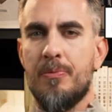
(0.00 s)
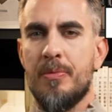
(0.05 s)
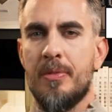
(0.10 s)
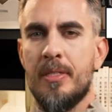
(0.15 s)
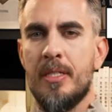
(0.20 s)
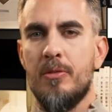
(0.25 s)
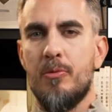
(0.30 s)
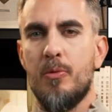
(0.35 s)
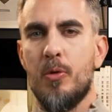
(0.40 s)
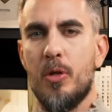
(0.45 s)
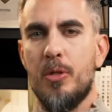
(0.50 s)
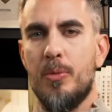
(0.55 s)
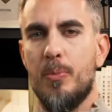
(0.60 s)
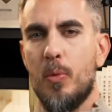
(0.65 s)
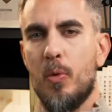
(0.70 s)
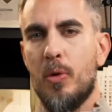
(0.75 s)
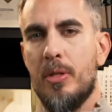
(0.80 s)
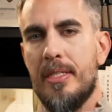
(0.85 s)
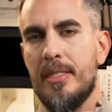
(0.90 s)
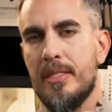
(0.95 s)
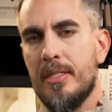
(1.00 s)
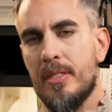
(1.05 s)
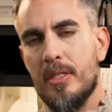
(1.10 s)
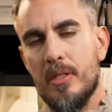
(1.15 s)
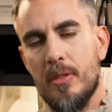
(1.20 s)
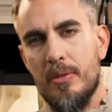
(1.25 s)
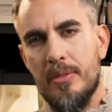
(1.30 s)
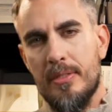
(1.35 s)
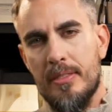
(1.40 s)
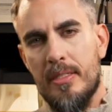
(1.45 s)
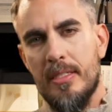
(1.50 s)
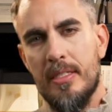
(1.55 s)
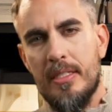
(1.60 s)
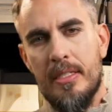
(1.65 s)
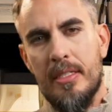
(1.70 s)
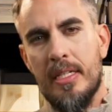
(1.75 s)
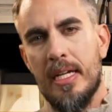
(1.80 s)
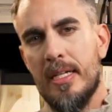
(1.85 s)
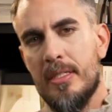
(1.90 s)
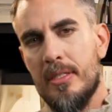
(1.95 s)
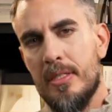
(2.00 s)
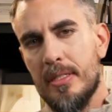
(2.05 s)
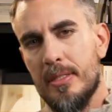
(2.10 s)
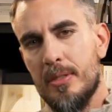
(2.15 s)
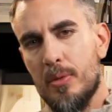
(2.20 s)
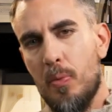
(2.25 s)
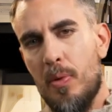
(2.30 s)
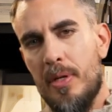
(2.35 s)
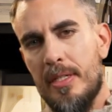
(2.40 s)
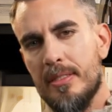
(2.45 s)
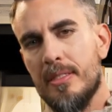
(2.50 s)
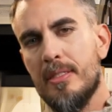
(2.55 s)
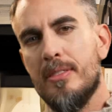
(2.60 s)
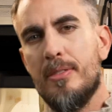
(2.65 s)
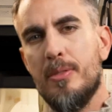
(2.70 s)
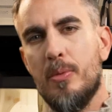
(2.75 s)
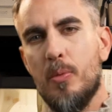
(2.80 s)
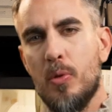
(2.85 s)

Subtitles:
B. Avoid poison arrows, sha qi threats.